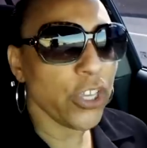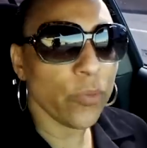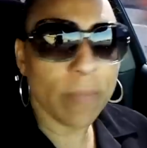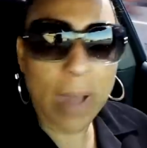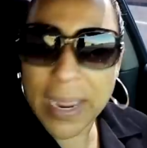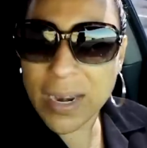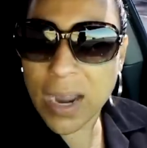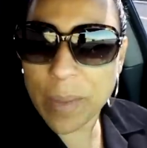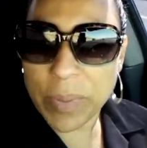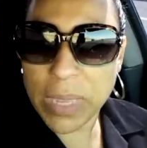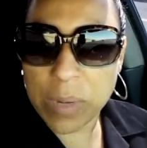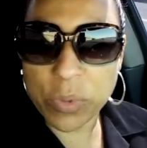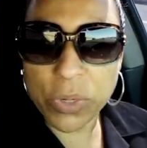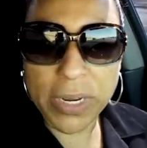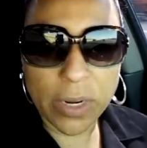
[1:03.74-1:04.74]
you might not be
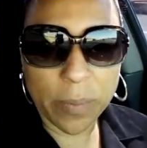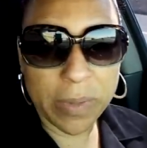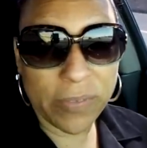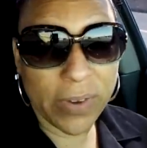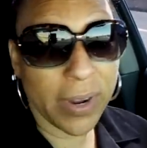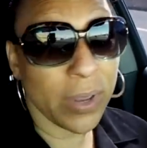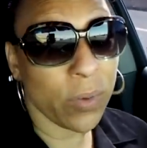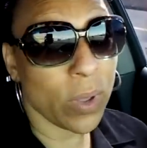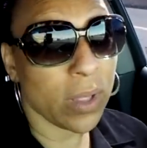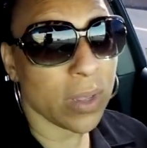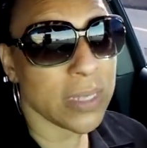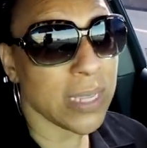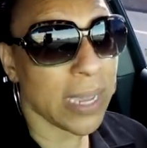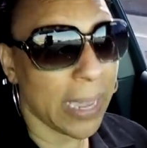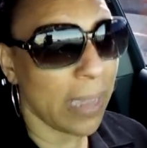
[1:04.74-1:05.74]
able to hear me very well
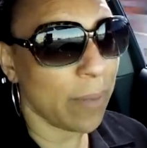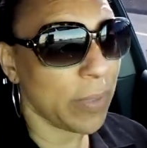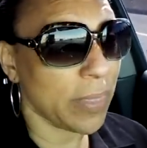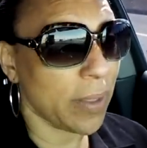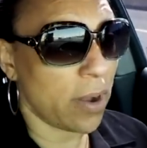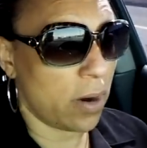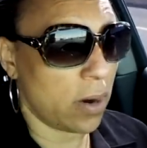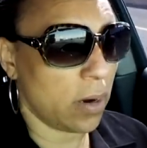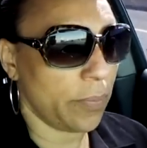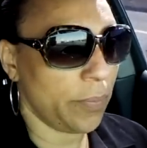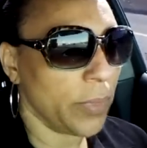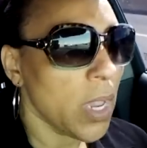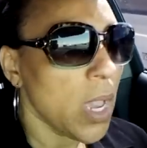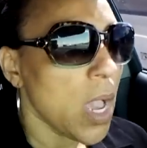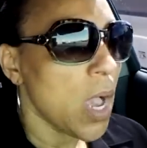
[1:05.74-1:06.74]
because I am in the car.
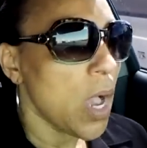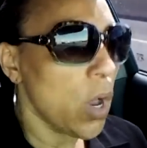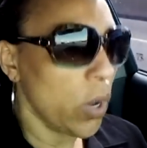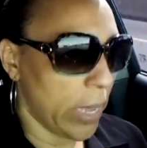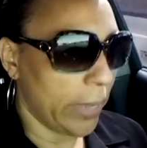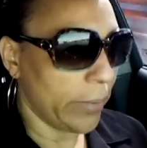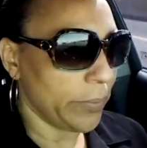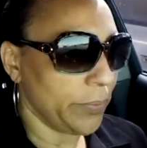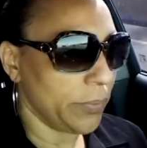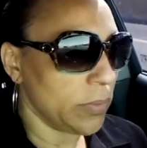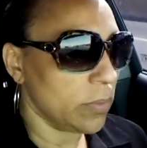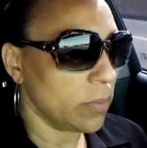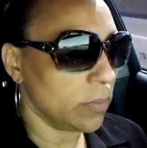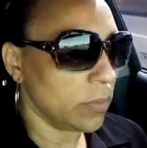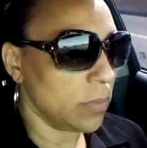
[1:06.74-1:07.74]
Okay.
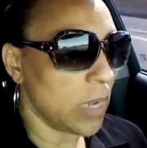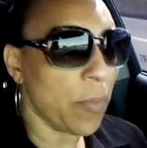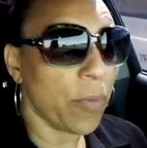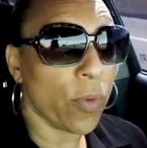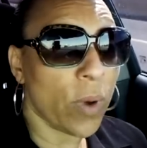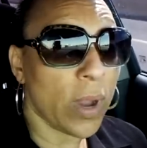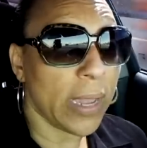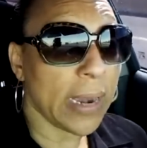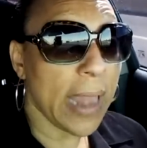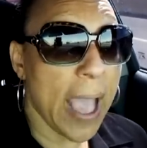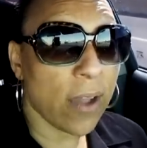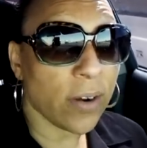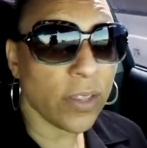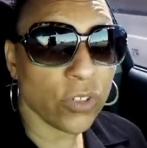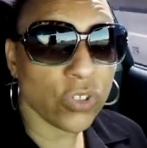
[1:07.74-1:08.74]
Number one,
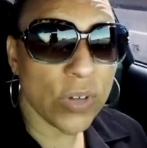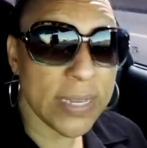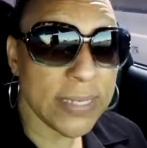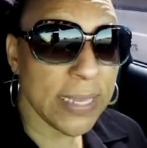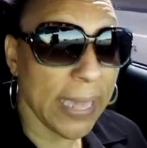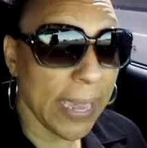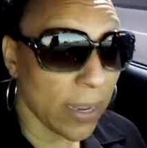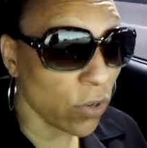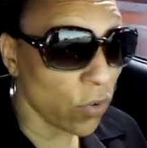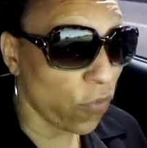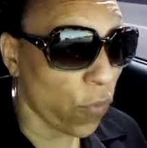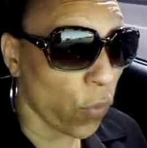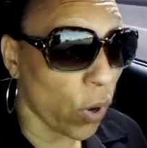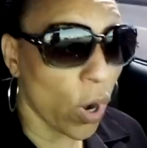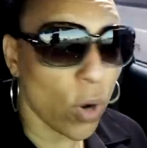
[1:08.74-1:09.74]
how do you dress a candle
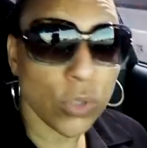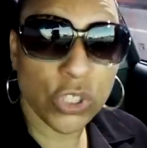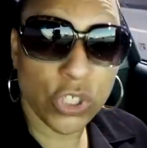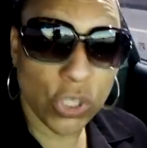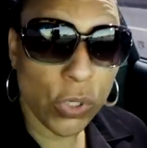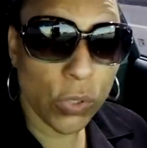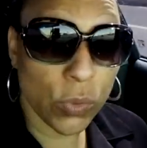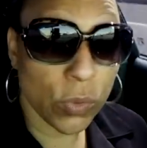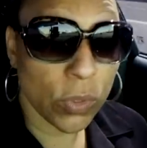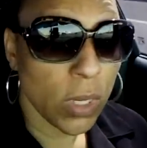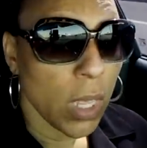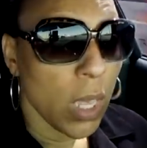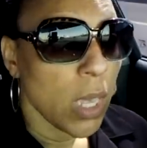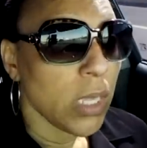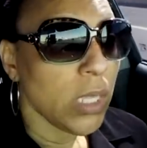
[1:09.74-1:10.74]
for
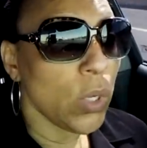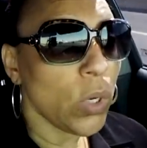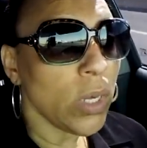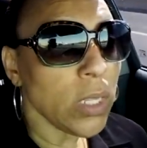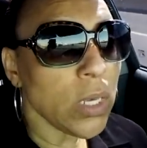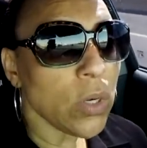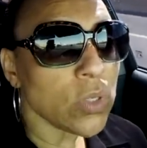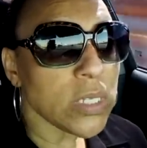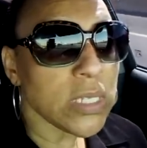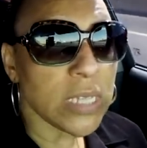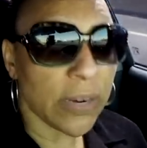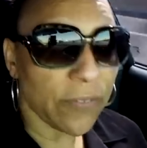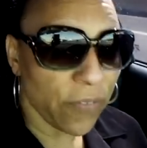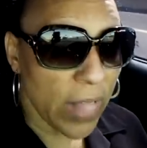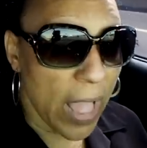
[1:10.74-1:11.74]
Oshun? You can use
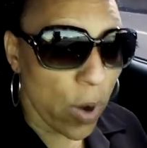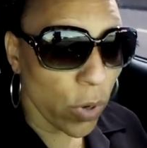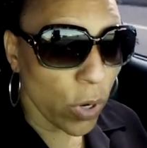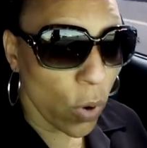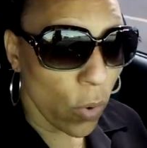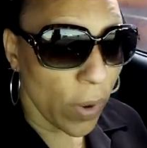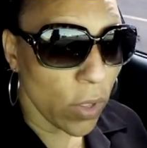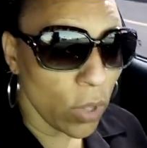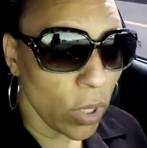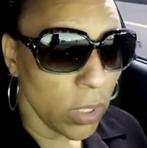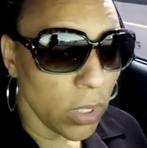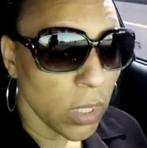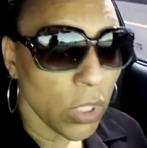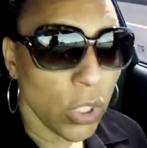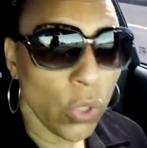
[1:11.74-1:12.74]
sunflower
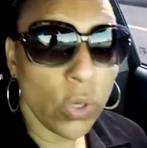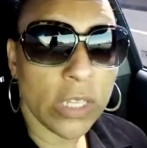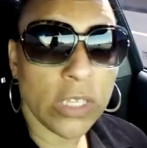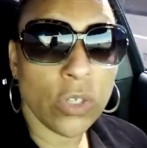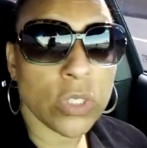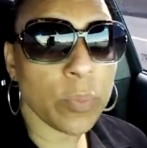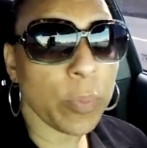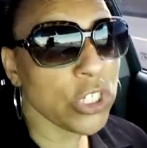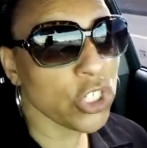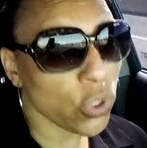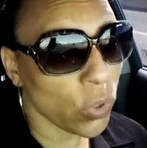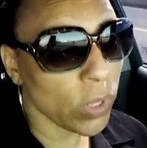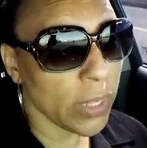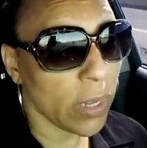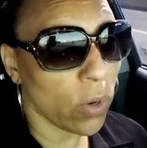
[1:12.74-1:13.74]
oil, you can use
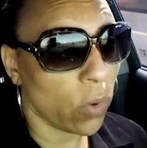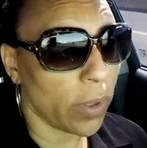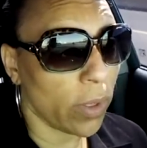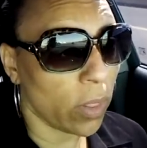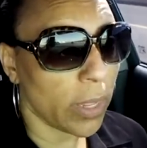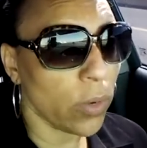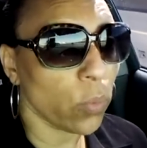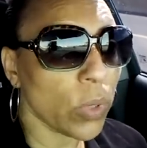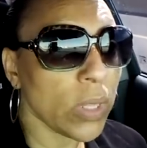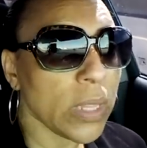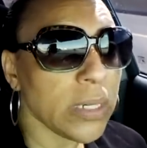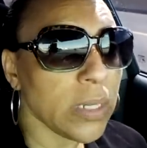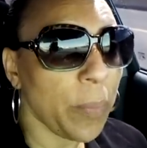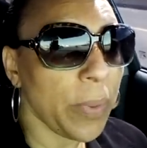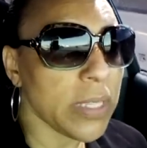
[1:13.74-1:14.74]
patchouli oil. It
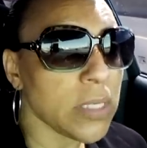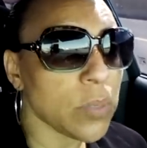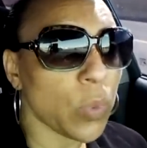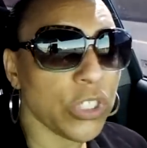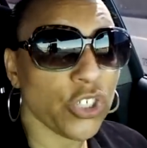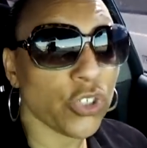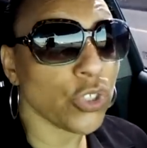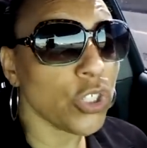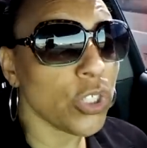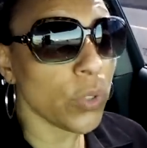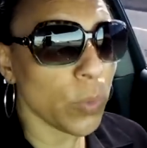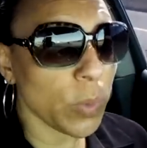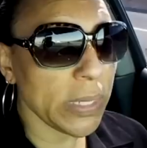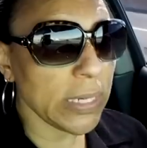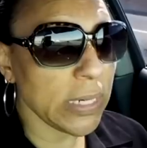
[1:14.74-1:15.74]
really depends what you're
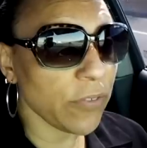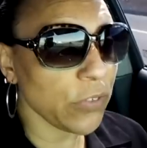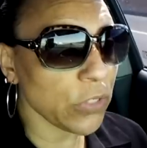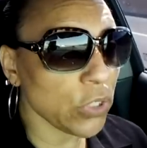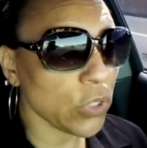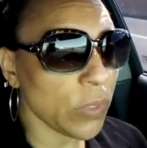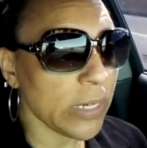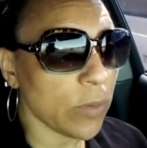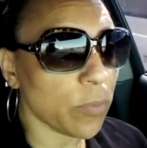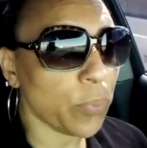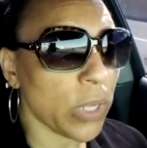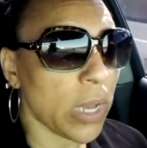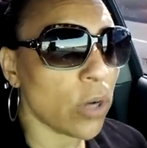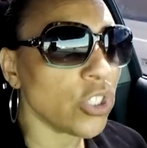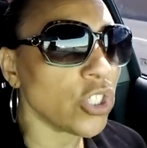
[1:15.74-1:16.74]
doing. If you're doing
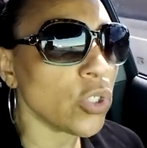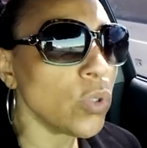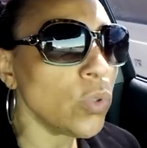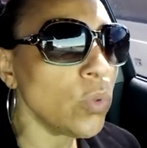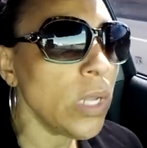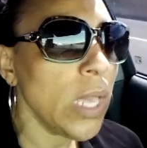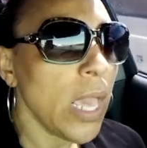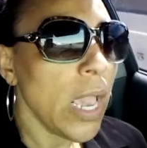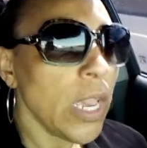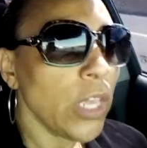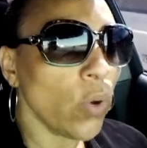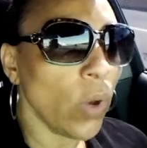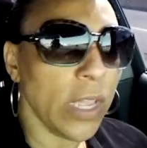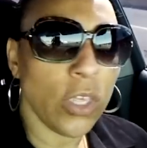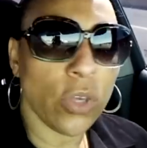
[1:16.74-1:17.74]
Oshun,
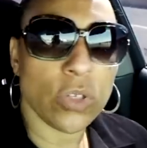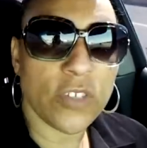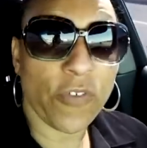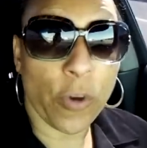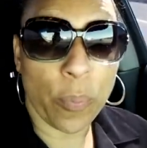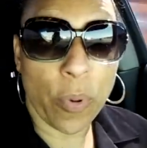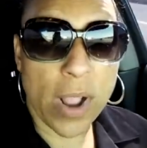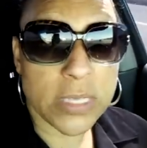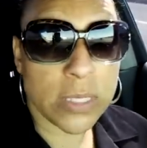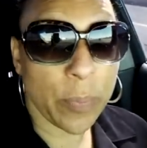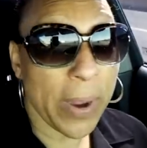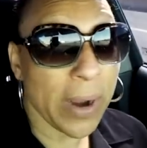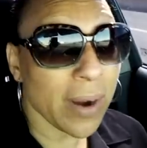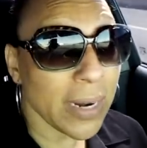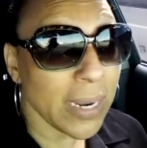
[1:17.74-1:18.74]
you can use for
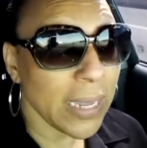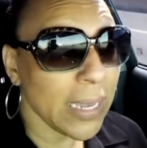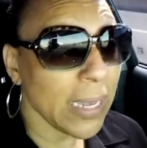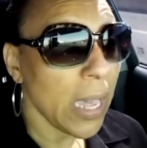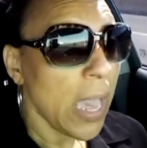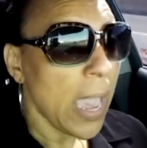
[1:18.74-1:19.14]
prosperity.